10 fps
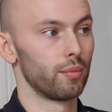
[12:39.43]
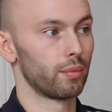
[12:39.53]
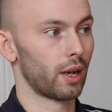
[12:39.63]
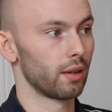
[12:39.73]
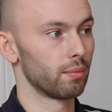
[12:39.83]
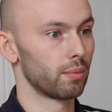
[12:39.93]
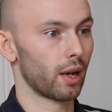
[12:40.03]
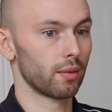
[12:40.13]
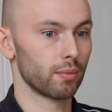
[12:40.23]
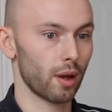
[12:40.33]
by
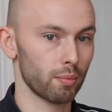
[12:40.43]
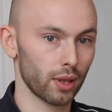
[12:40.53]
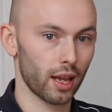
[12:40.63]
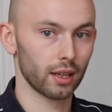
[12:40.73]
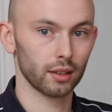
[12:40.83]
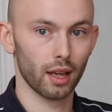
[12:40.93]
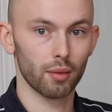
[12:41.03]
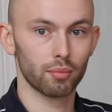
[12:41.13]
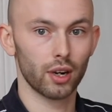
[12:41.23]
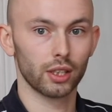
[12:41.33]
applying
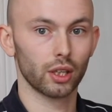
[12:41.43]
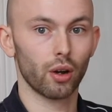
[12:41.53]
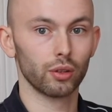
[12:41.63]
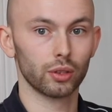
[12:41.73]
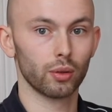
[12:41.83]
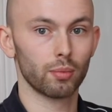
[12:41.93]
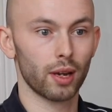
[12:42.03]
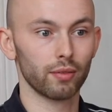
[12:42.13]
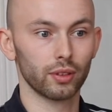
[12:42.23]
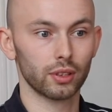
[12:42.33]
that pressure onto a
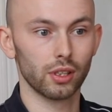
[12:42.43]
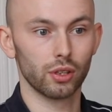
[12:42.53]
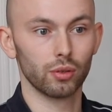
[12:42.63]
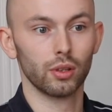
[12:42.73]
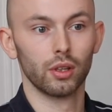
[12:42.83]
painful tissue,